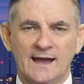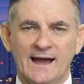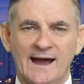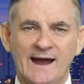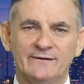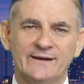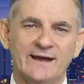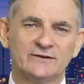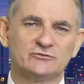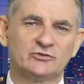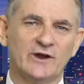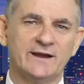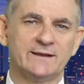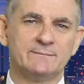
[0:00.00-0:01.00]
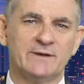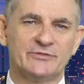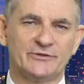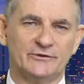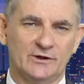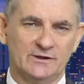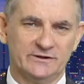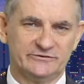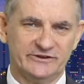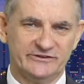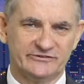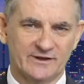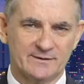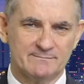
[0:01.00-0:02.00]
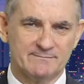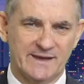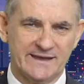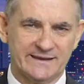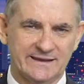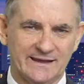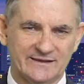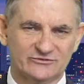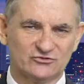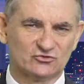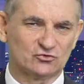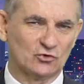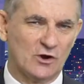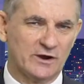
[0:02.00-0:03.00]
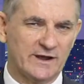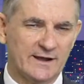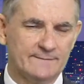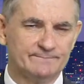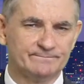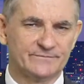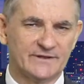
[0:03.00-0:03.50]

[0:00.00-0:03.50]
Are our training methodologies making us stronger